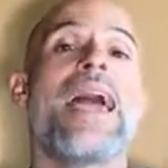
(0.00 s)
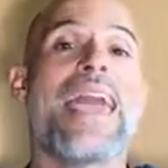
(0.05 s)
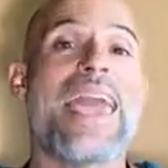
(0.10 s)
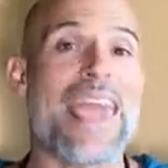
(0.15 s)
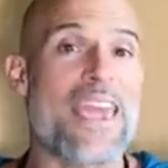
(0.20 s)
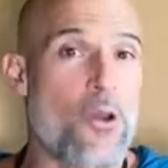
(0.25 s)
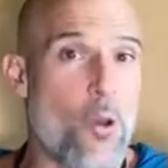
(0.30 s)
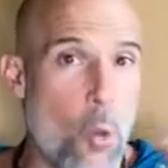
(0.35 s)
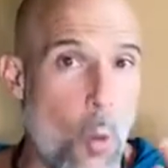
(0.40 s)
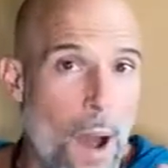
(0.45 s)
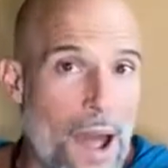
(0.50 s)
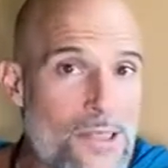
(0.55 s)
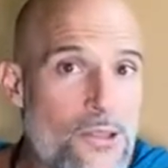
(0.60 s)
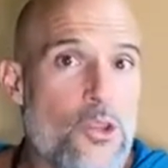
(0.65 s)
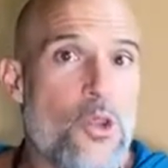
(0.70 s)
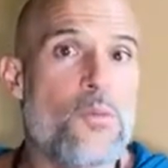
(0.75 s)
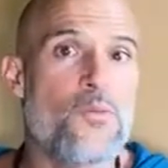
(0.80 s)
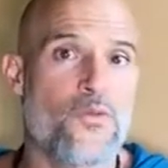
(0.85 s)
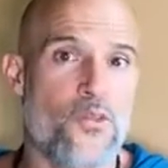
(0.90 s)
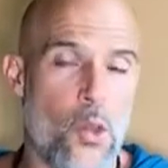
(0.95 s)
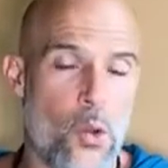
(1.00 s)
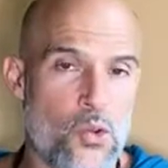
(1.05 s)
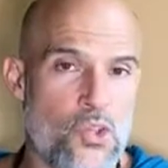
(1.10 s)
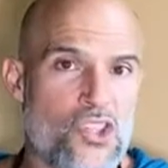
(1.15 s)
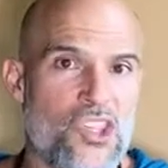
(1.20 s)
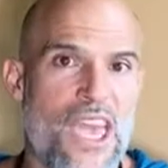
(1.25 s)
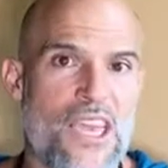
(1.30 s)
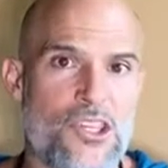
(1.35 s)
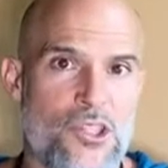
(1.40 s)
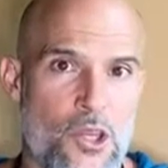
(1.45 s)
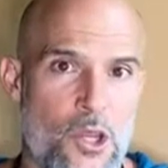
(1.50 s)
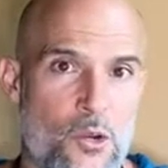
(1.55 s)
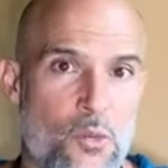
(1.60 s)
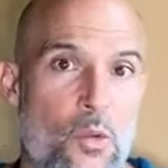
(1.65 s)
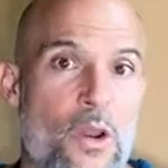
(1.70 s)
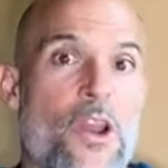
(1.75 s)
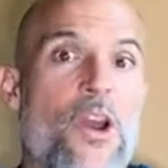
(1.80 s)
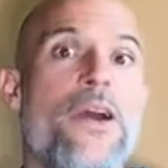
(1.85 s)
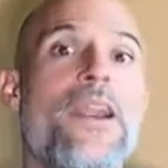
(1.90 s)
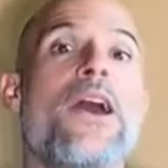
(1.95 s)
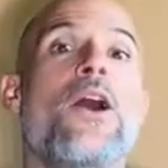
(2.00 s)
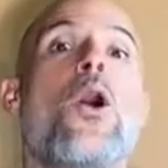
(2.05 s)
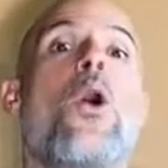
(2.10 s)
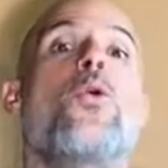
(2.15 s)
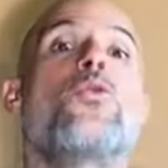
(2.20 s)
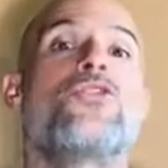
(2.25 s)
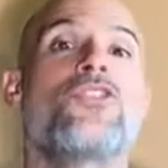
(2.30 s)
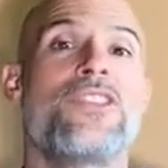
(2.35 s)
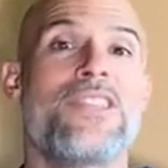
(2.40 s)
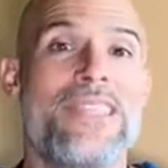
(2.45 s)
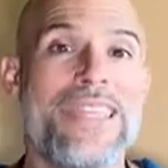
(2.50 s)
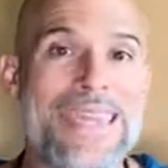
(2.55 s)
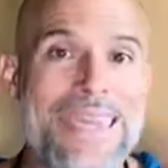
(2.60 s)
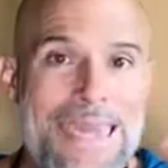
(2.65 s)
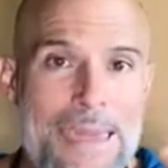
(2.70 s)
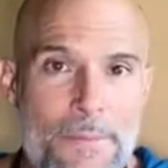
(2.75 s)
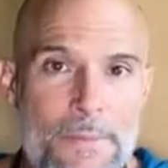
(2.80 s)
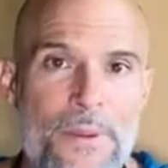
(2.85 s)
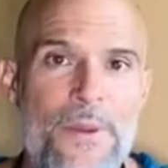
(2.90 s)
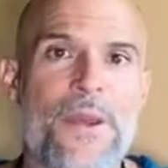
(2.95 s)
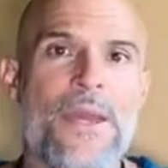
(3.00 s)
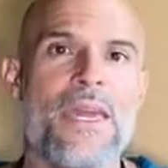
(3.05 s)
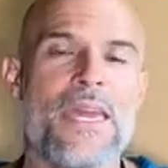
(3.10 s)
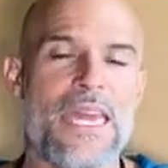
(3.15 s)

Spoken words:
A quantum flow session, we're going to go deep